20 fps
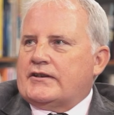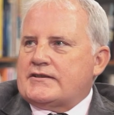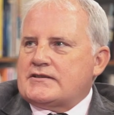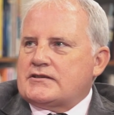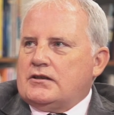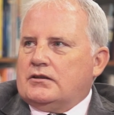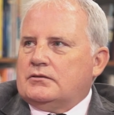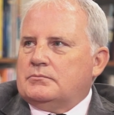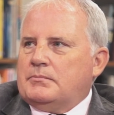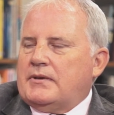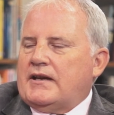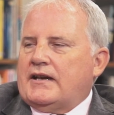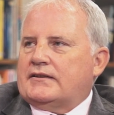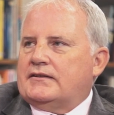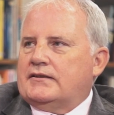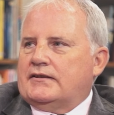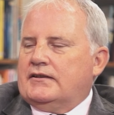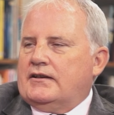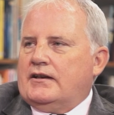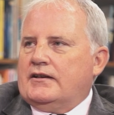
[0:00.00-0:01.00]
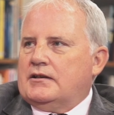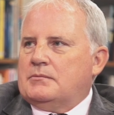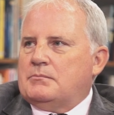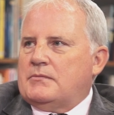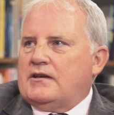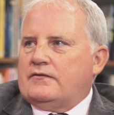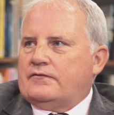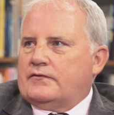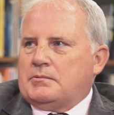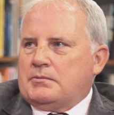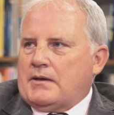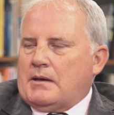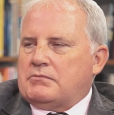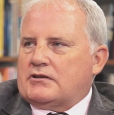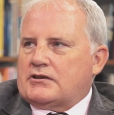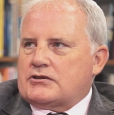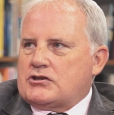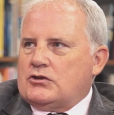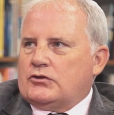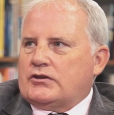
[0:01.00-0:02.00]
has gone back to the IMF to be
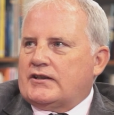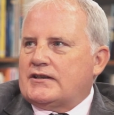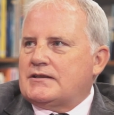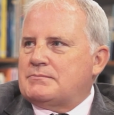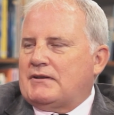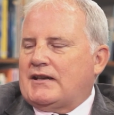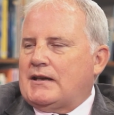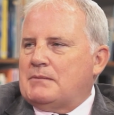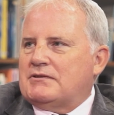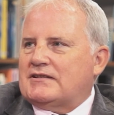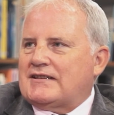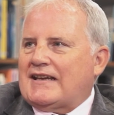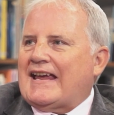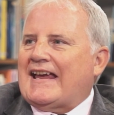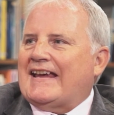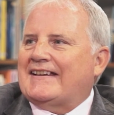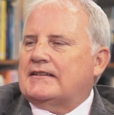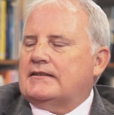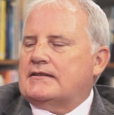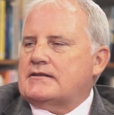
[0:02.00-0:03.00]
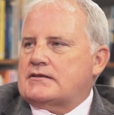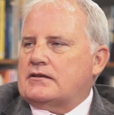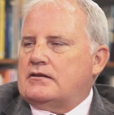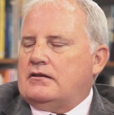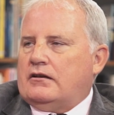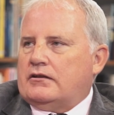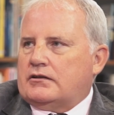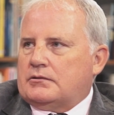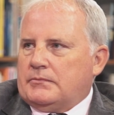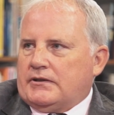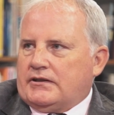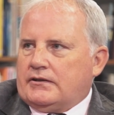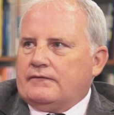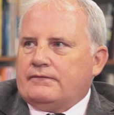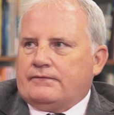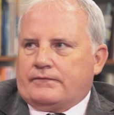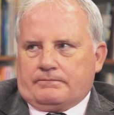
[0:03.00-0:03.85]
able to show that he's been able to handle his economy.